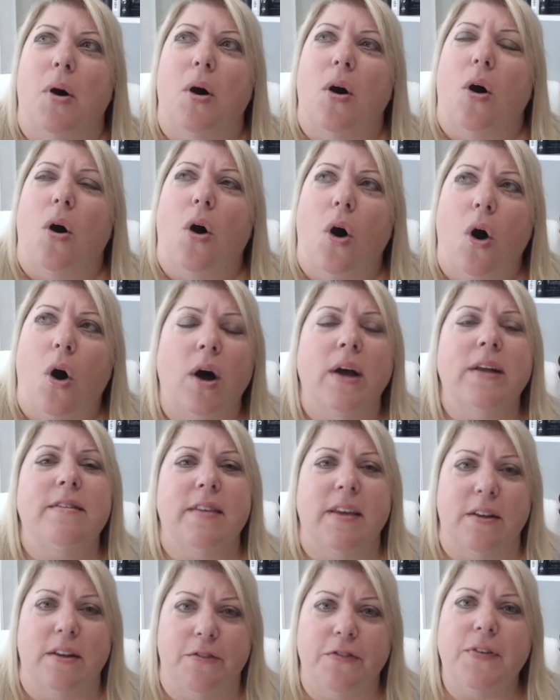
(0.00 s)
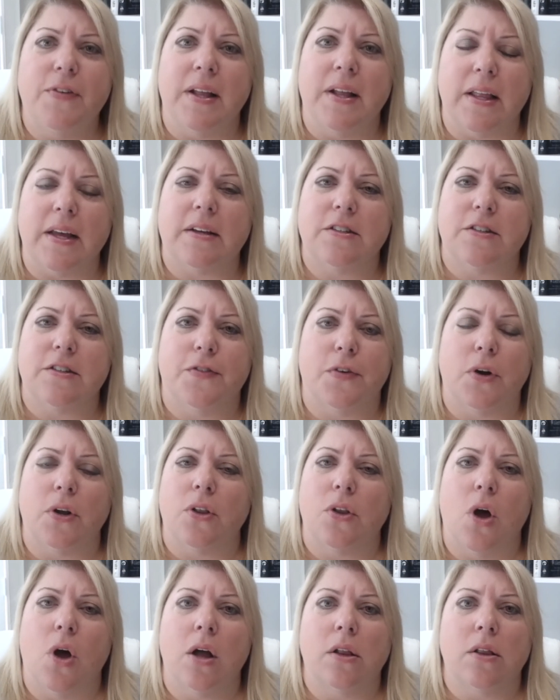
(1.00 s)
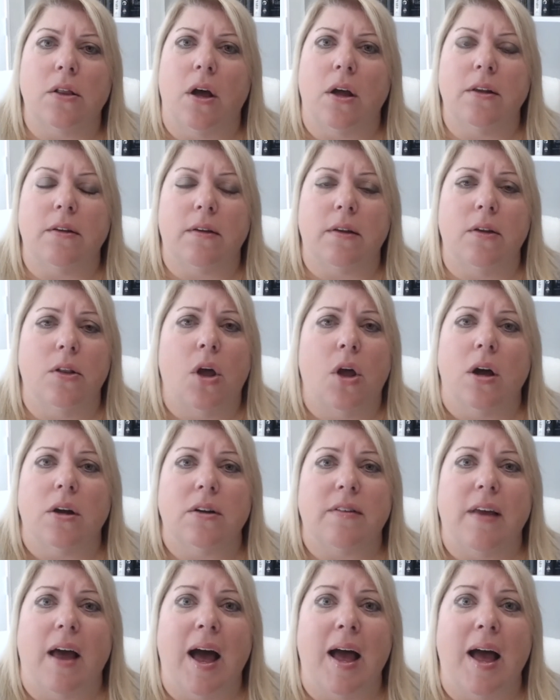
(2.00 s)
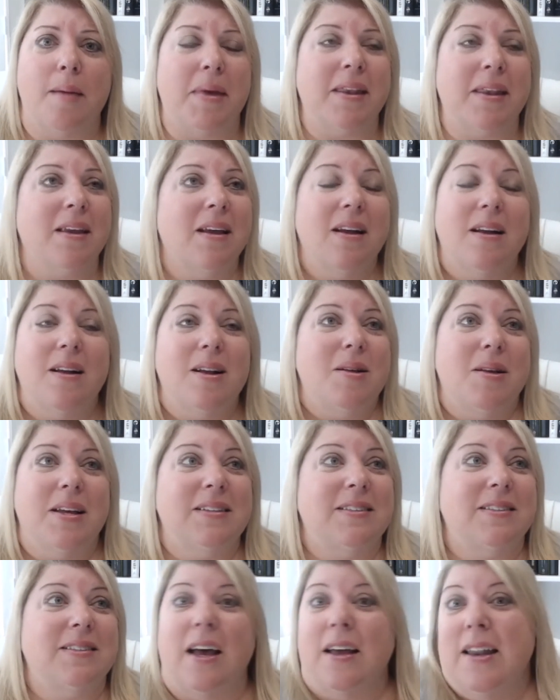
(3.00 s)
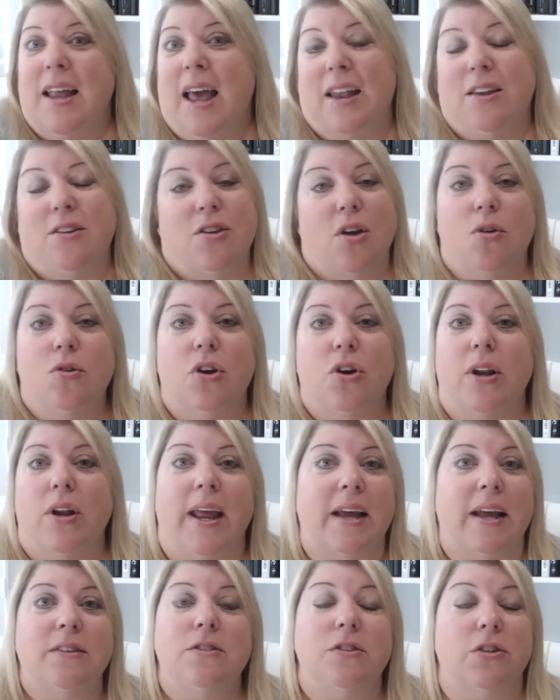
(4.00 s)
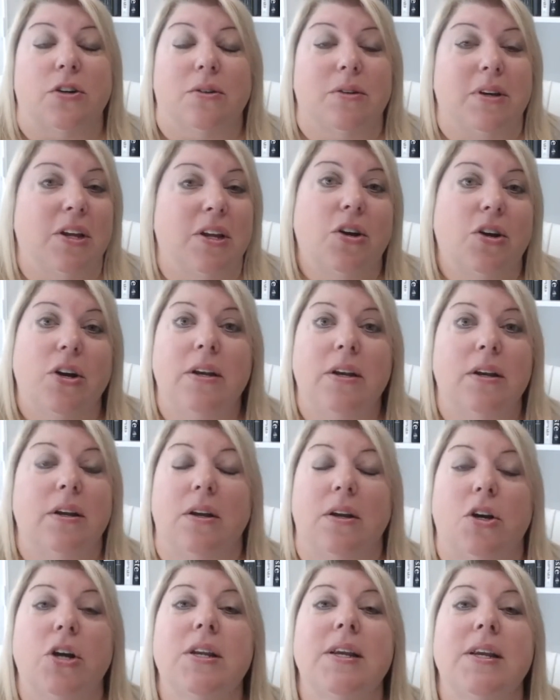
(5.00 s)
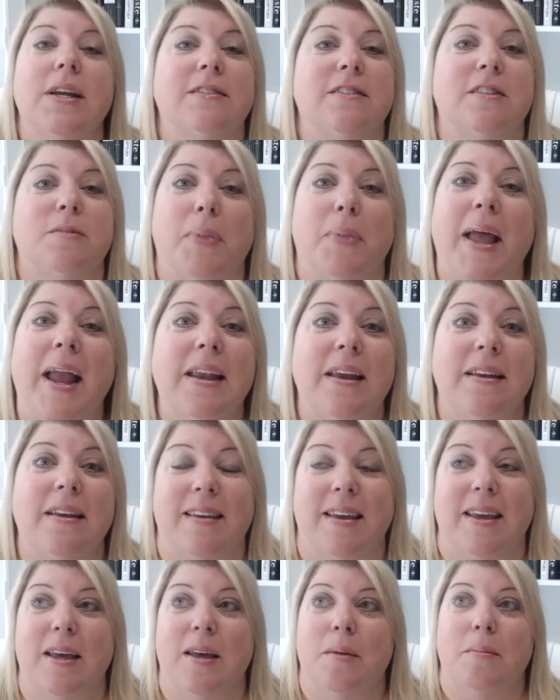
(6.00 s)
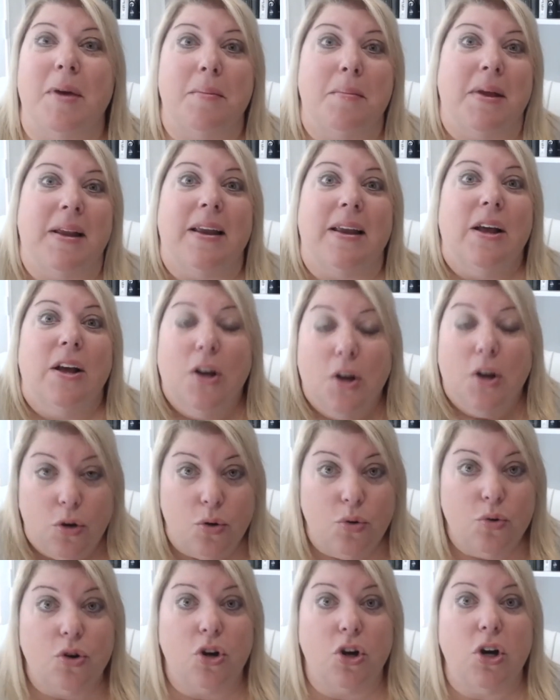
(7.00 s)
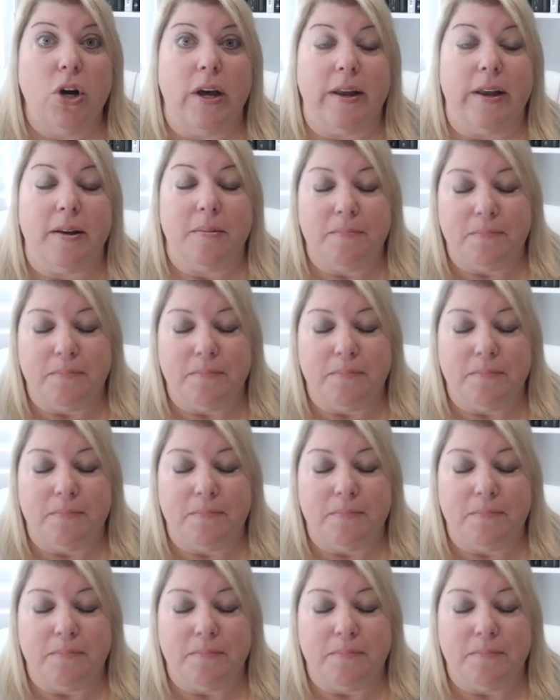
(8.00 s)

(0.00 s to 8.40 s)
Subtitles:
haunted Felix for a long time. And his son had no good answer. He couldn't explain it to him. I mean, who could?